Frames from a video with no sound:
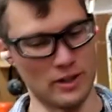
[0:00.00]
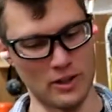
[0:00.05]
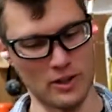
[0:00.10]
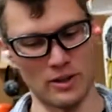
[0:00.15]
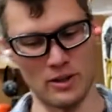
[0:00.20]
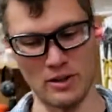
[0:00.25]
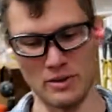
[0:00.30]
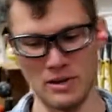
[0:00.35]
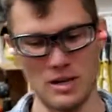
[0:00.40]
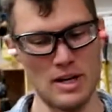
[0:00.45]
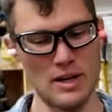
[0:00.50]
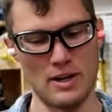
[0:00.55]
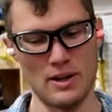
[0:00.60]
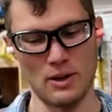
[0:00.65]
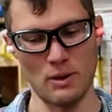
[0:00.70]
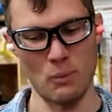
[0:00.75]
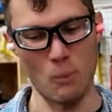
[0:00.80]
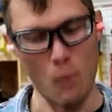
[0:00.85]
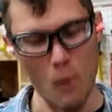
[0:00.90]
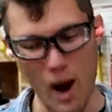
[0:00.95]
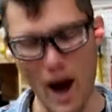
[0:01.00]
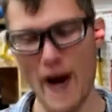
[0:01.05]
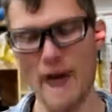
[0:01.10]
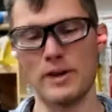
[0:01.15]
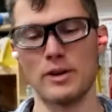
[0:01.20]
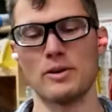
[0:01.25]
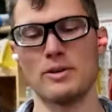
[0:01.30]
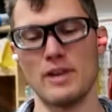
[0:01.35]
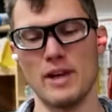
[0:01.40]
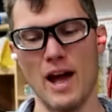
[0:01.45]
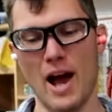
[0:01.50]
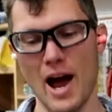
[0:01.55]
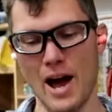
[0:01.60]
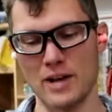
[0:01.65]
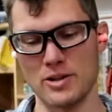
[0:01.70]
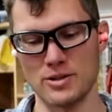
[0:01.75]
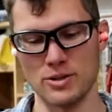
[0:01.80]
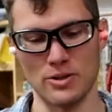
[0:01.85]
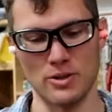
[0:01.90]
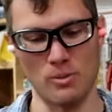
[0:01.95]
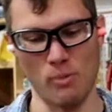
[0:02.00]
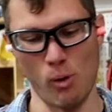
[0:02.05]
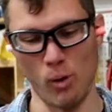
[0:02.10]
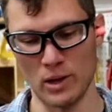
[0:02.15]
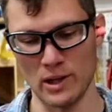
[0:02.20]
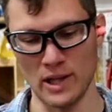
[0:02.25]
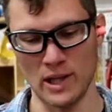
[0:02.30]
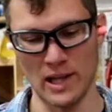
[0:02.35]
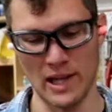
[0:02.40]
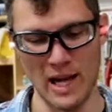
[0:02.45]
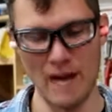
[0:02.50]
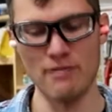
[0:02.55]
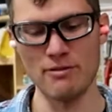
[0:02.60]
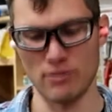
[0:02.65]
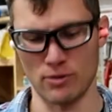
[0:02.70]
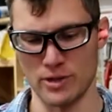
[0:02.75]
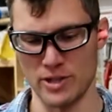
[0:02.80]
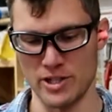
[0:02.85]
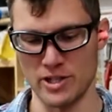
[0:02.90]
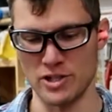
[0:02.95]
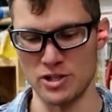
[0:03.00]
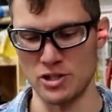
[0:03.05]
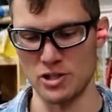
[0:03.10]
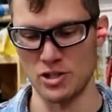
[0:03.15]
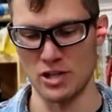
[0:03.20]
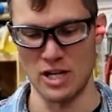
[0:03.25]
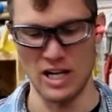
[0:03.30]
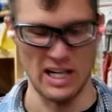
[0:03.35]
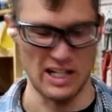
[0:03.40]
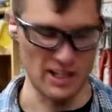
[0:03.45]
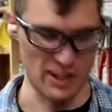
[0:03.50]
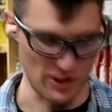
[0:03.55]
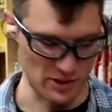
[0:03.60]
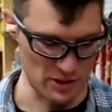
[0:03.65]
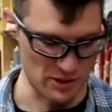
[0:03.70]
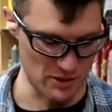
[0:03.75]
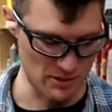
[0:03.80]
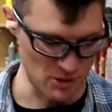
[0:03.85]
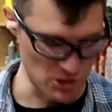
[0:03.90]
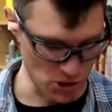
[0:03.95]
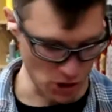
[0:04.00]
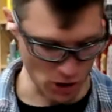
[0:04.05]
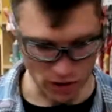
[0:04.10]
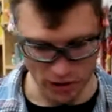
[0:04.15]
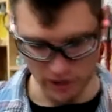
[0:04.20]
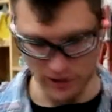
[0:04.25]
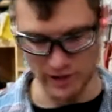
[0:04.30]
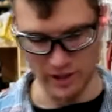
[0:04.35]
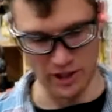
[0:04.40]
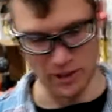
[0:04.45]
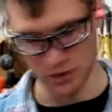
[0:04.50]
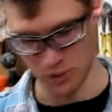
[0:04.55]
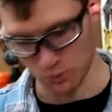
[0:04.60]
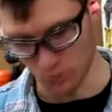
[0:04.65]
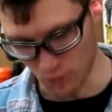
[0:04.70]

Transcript: You know, the wider the axle, the more leverage that the dirt and the